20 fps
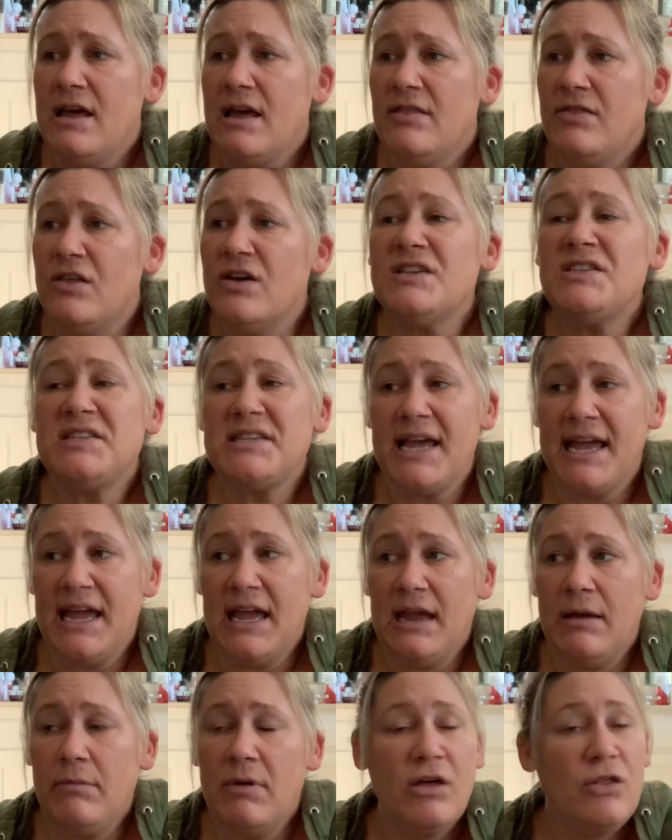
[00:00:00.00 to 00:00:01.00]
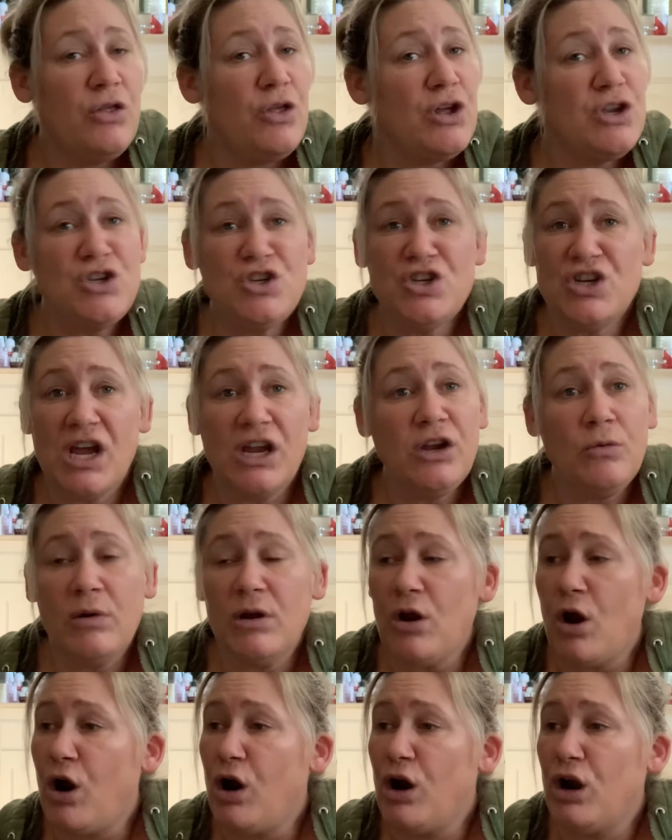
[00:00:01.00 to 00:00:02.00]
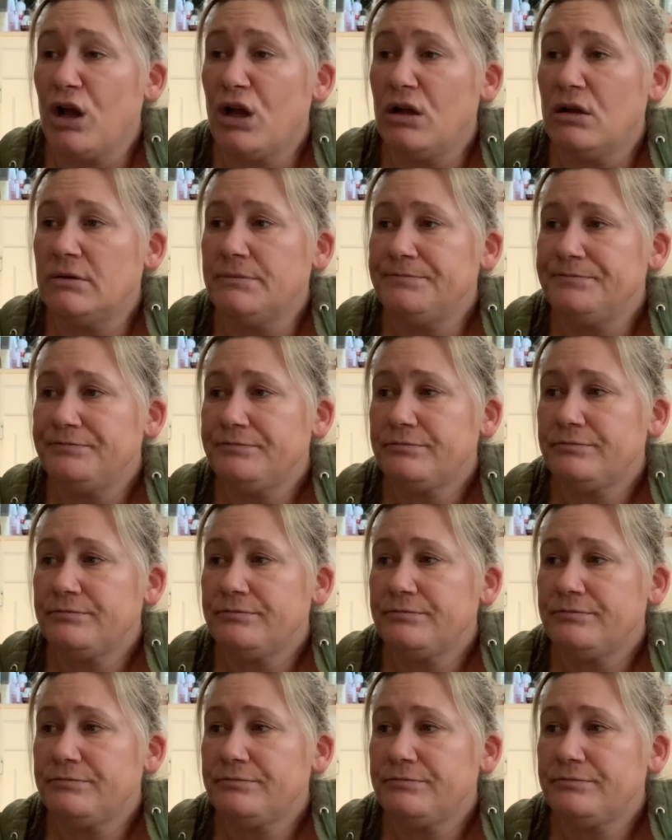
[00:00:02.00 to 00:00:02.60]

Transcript: The same, the genuine article.